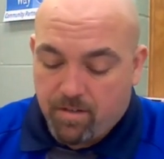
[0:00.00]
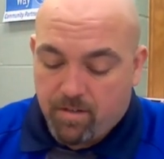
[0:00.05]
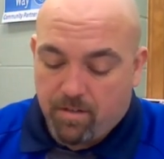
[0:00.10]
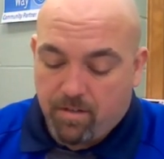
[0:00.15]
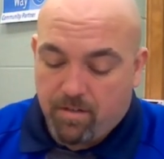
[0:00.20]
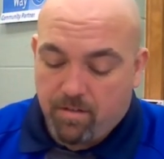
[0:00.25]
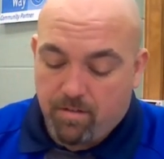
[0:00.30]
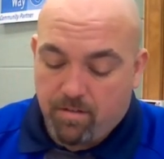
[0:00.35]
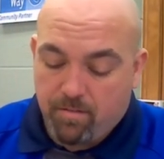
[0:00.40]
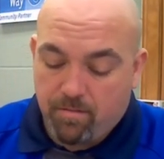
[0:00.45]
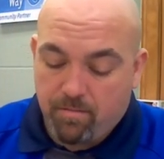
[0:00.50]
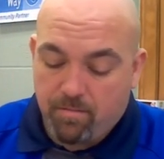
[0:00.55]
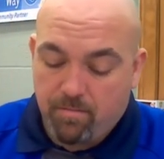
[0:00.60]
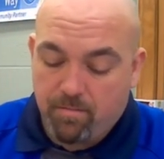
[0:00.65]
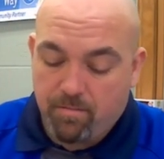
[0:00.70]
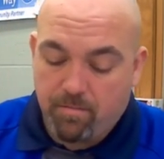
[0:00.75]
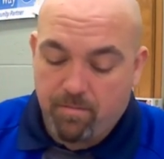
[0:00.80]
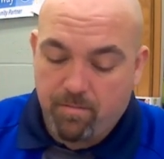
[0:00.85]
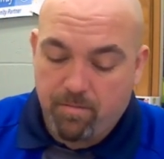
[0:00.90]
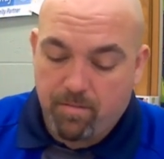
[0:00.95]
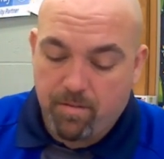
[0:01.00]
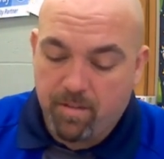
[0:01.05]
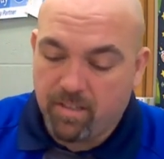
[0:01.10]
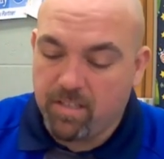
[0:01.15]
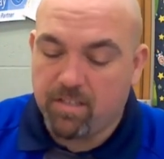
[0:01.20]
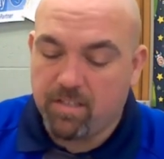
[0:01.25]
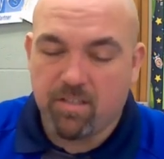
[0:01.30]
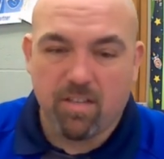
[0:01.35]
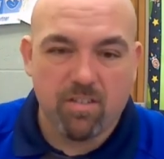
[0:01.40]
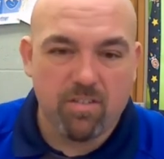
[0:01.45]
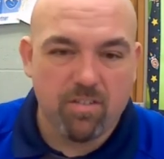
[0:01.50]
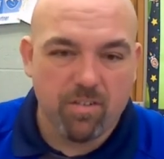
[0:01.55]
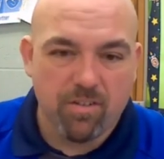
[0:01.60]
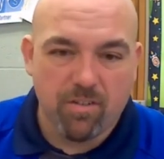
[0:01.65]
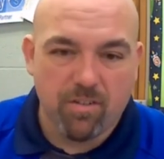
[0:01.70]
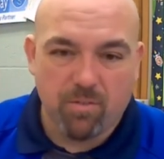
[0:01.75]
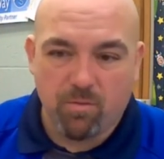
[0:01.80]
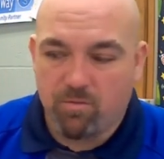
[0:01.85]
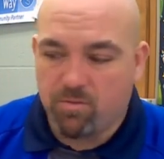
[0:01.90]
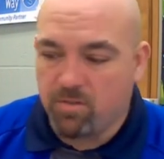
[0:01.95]
At least not till
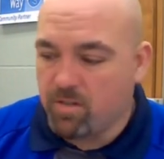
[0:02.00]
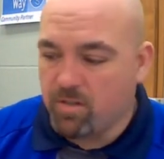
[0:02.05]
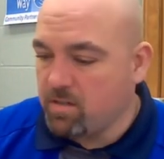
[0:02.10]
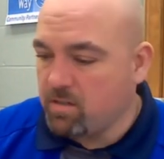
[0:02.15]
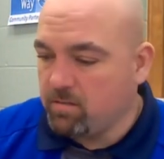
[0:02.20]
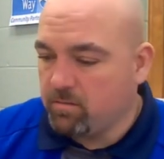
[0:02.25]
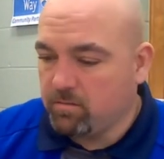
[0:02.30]
you're older.